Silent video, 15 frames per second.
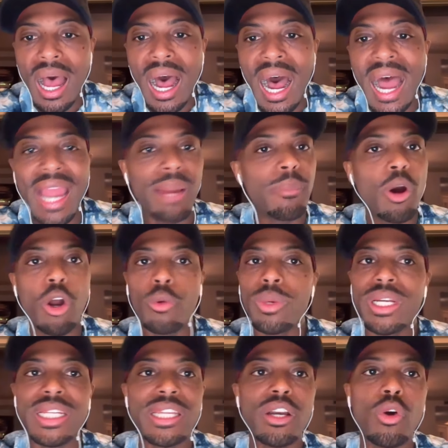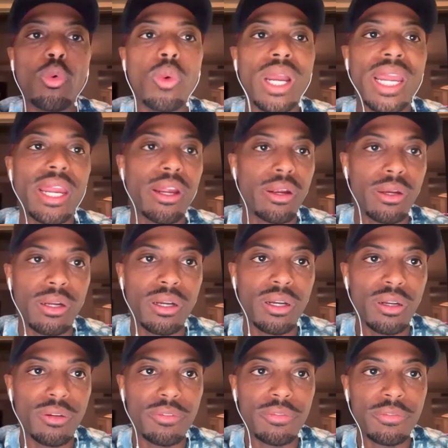I am already aware
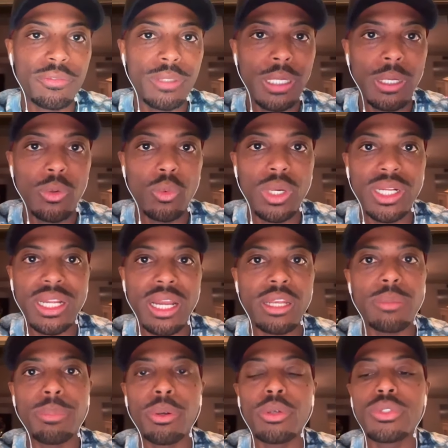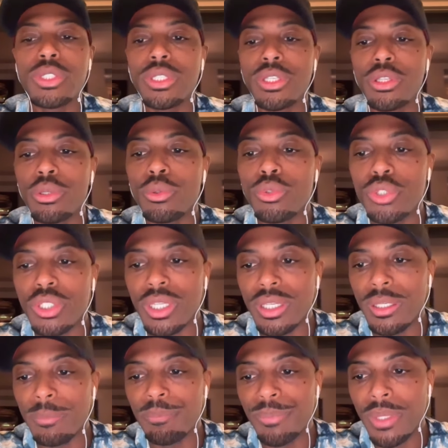of what kind of
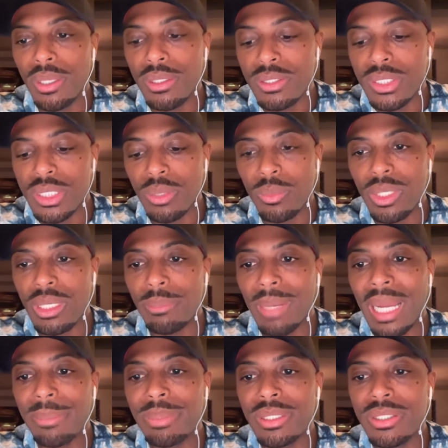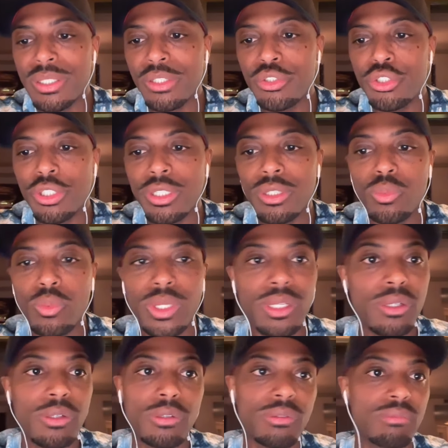persecution someone in my position
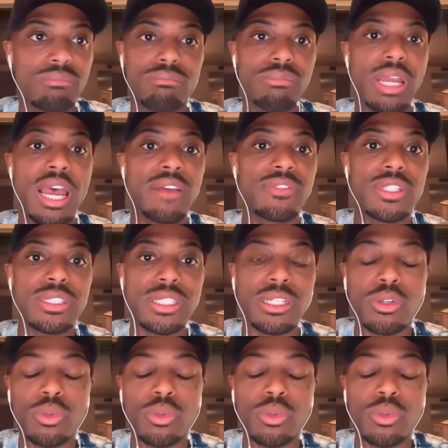will have to deal